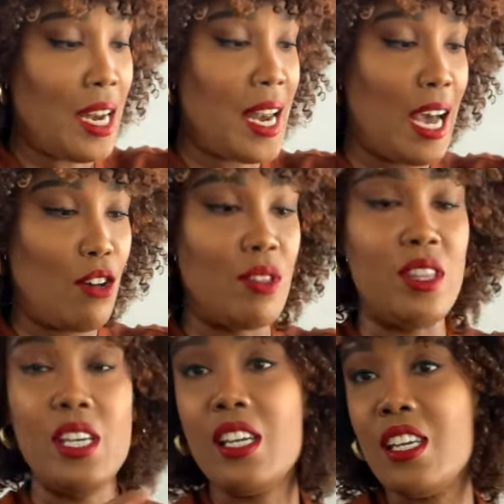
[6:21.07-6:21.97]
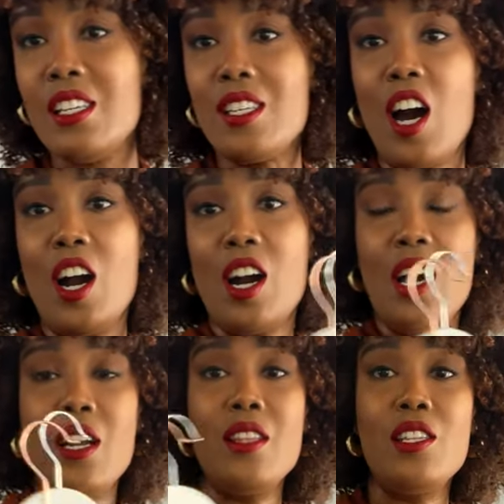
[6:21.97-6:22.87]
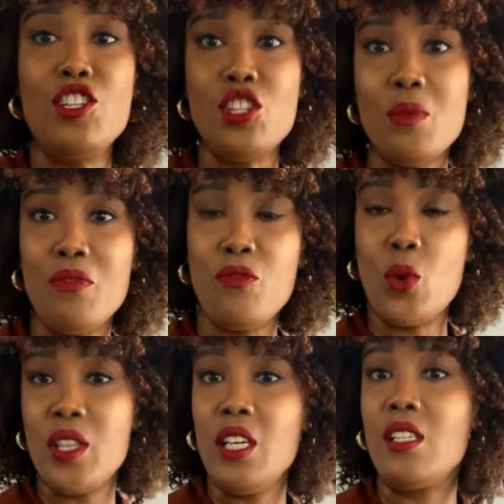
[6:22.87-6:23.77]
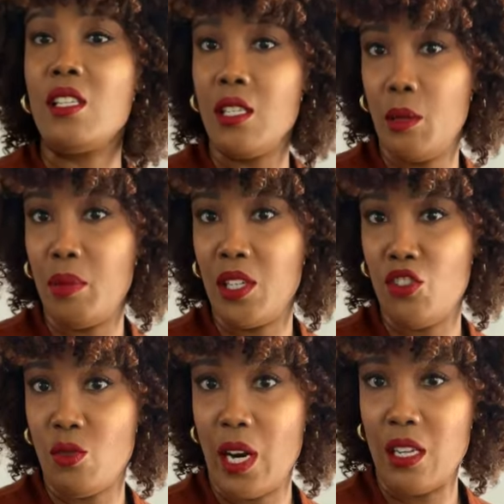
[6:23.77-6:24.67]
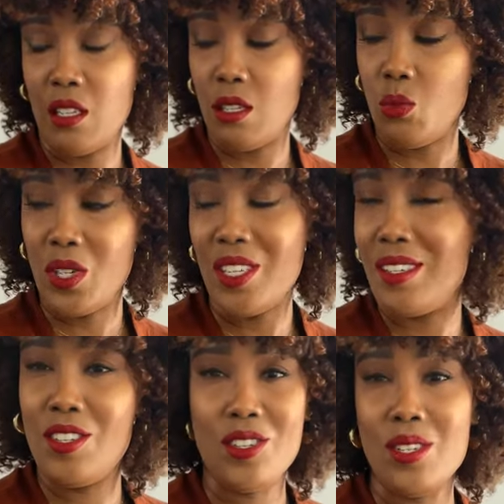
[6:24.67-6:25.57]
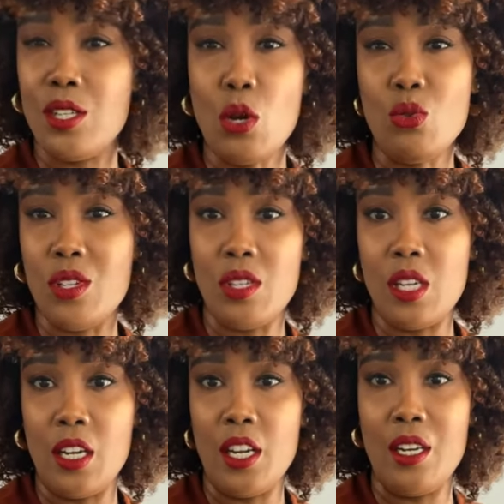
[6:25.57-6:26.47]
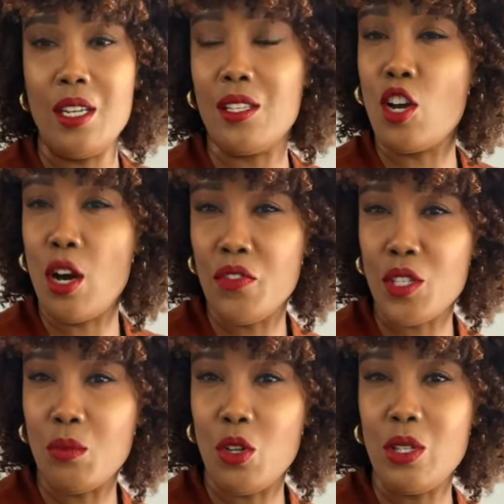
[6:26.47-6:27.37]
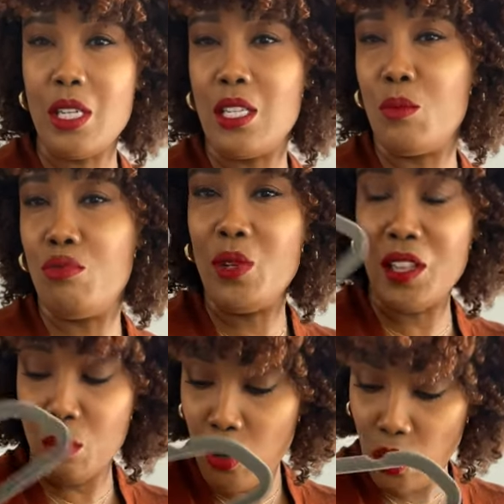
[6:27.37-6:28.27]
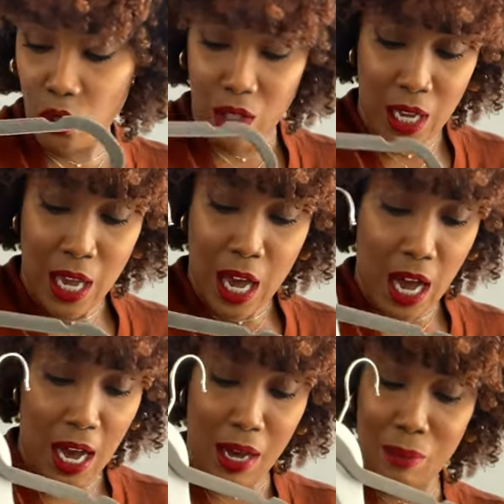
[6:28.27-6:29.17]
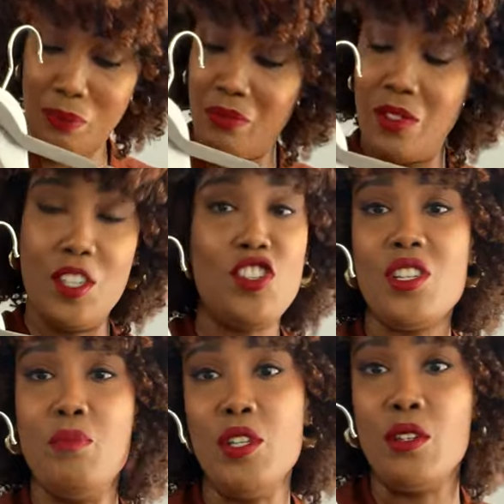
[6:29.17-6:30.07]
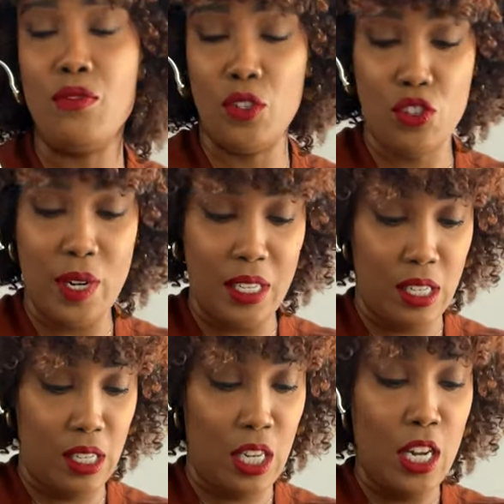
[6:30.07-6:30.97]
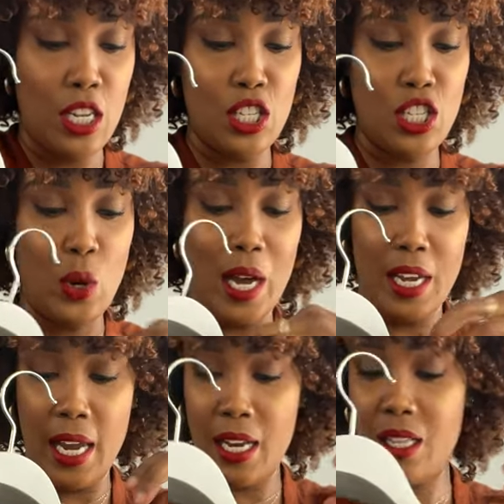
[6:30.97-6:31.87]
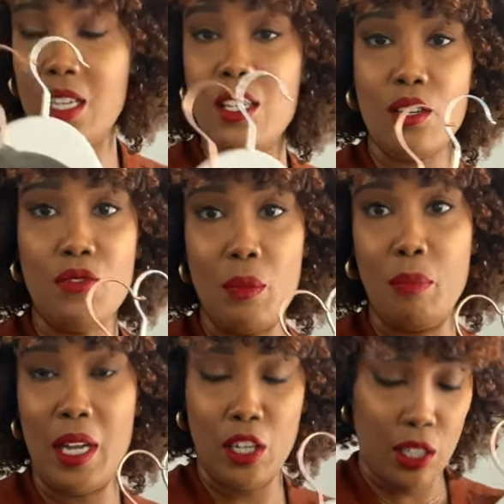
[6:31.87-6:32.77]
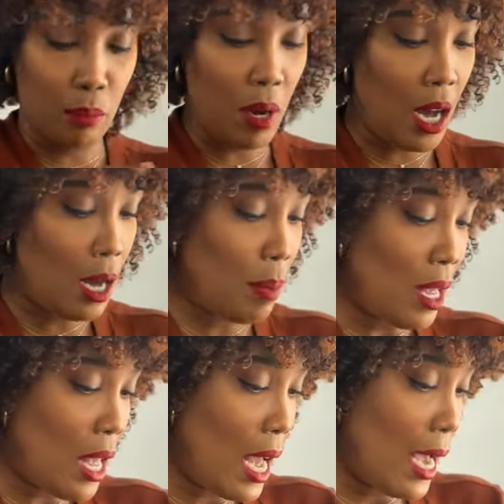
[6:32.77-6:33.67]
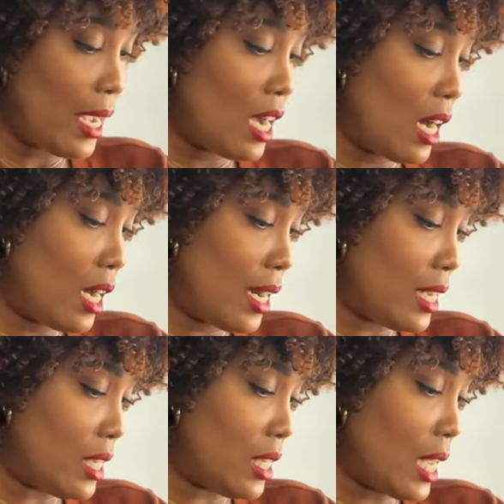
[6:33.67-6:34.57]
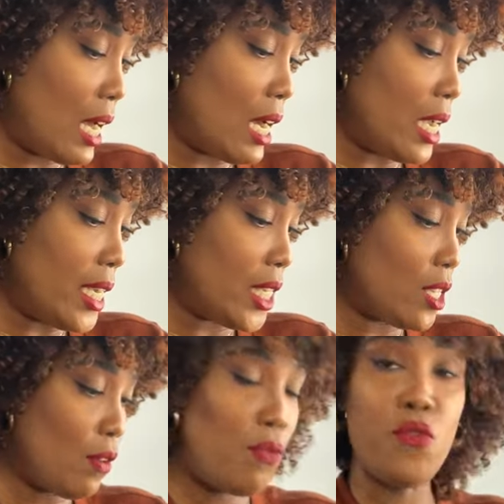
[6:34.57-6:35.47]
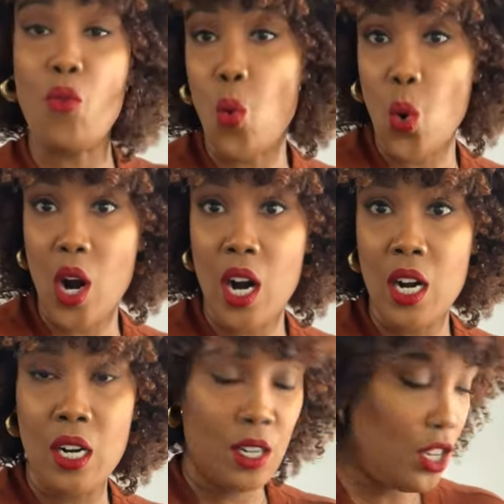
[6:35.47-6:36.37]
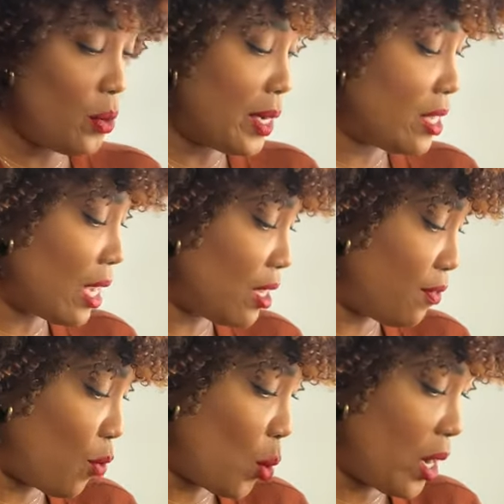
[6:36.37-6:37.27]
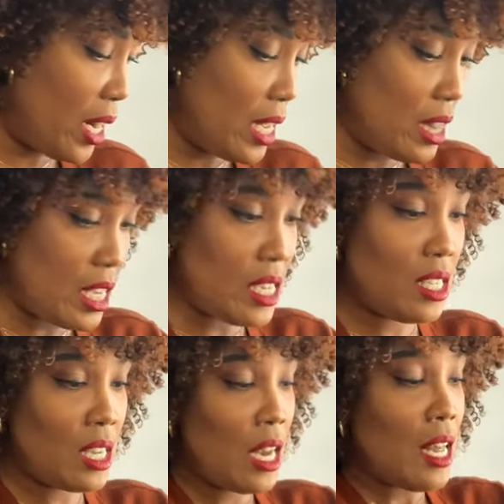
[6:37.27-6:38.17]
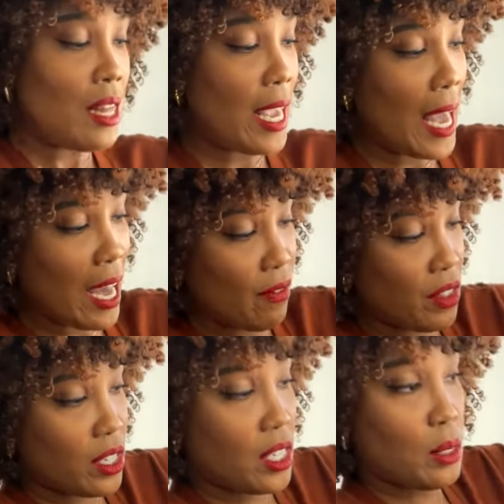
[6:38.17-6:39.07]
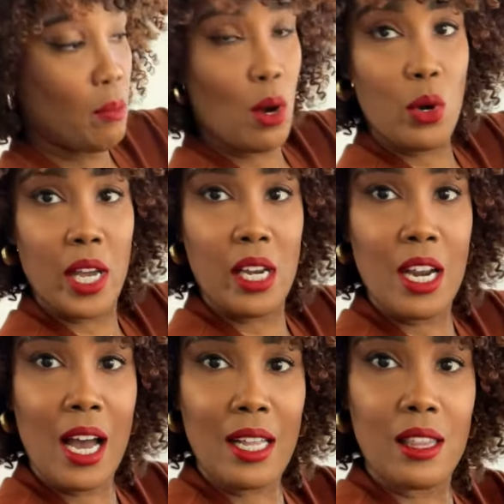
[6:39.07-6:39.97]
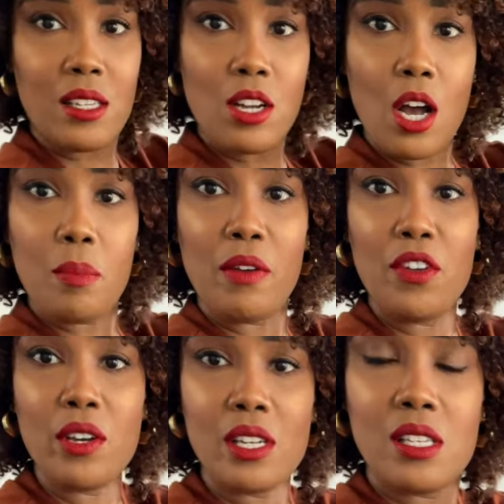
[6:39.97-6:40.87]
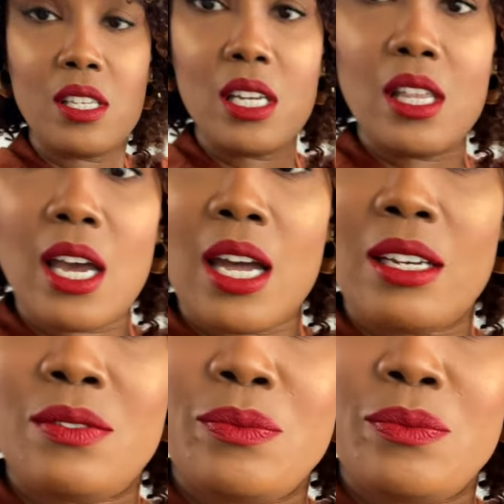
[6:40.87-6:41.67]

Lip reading: Now, these are the dupe for the sleeper dress, which is just so stunning. It's comfortable, it's breathable. They're just beautiful dresses. So again, these are from Petal and Pup. I got a size 4, US size 4 in this. They have the smoking at the top, if you can see that.